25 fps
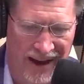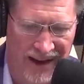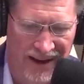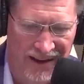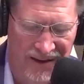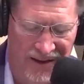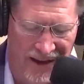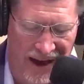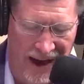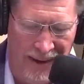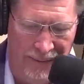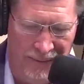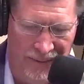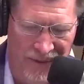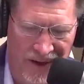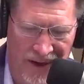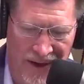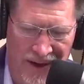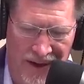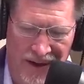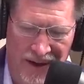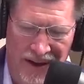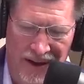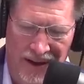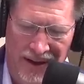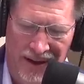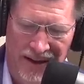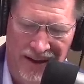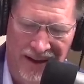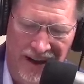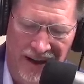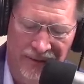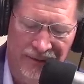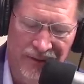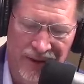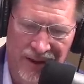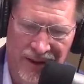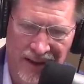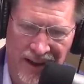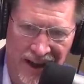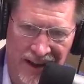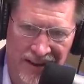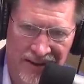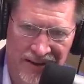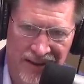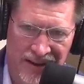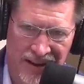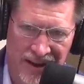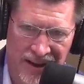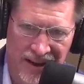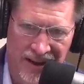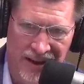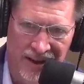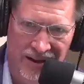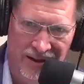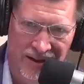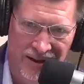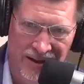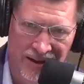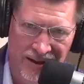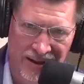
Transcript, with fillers: Except the FDIC.